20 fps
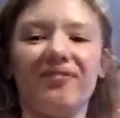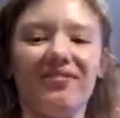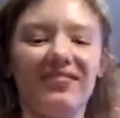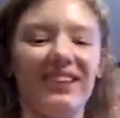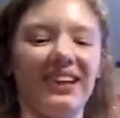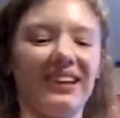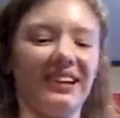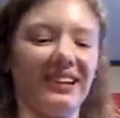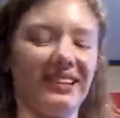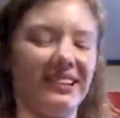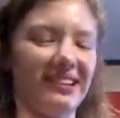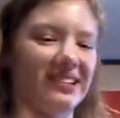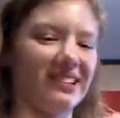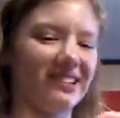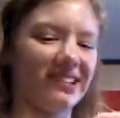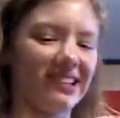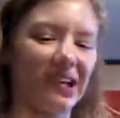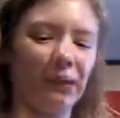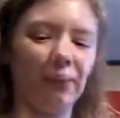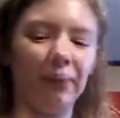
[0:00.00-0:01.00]
Yeah, yeah. Just
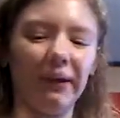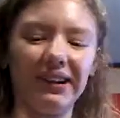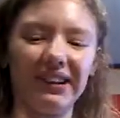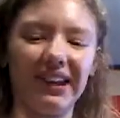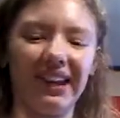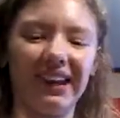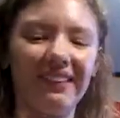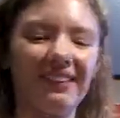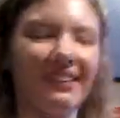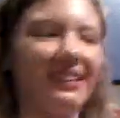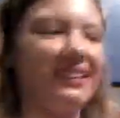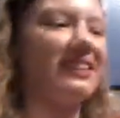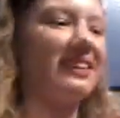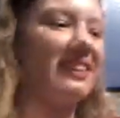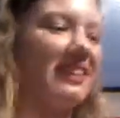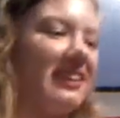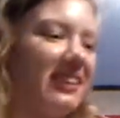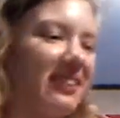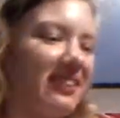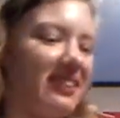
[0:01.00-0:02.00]
little bit. What I don't
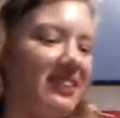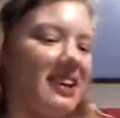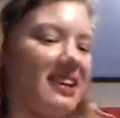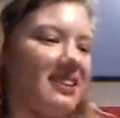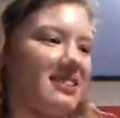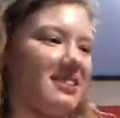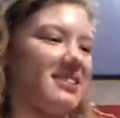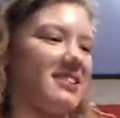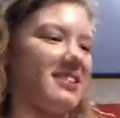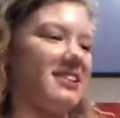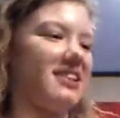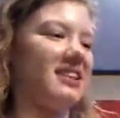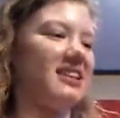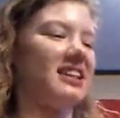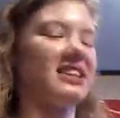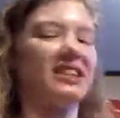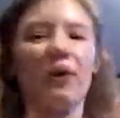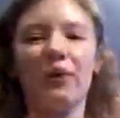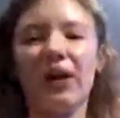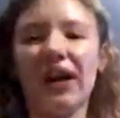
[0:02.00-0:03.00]
use, I put back yes. in the bottle.
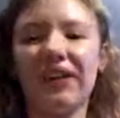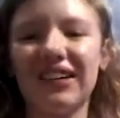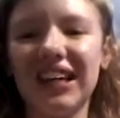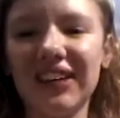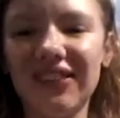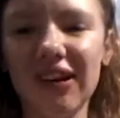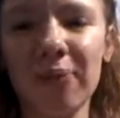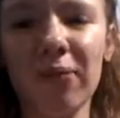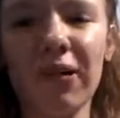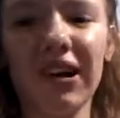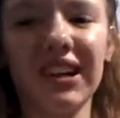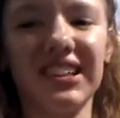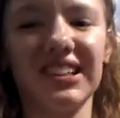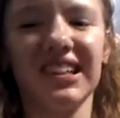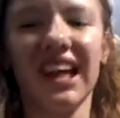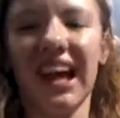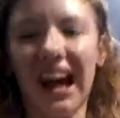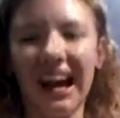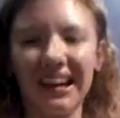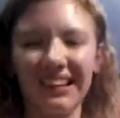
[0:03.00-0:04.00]
Yes. You have different brushes.
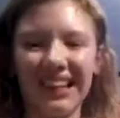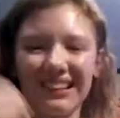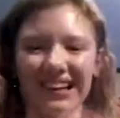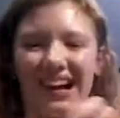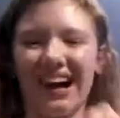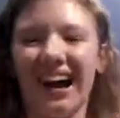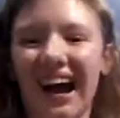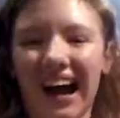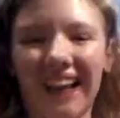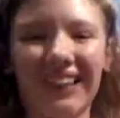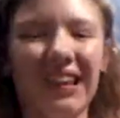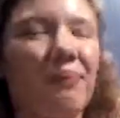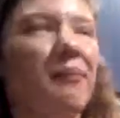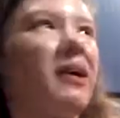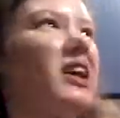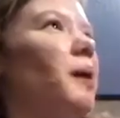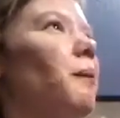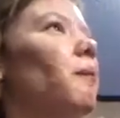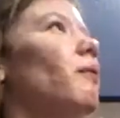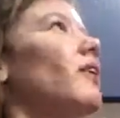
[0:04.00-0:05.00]
I like I like
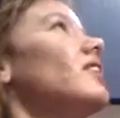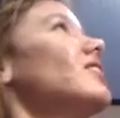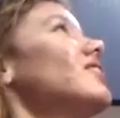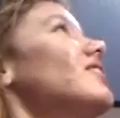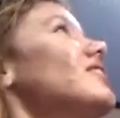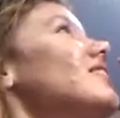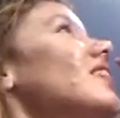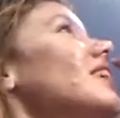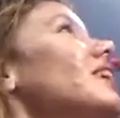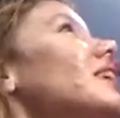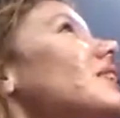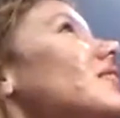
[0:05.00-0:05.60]
makeup okay. brushes.